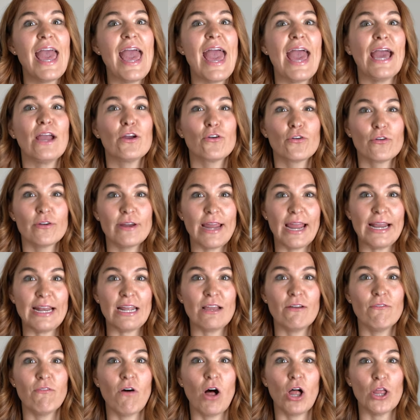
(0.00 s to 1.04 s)
and
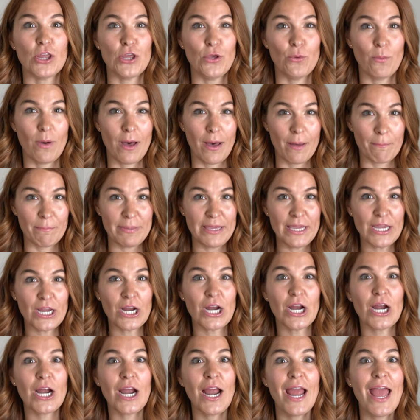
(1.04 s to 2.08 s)
creating volume up
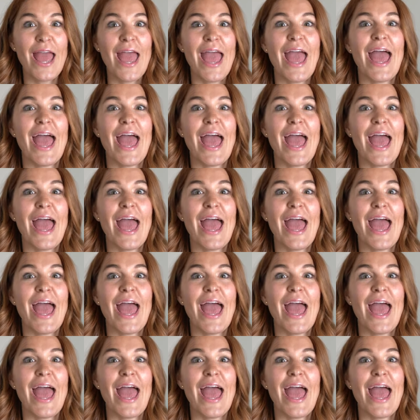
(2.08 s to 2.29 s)
here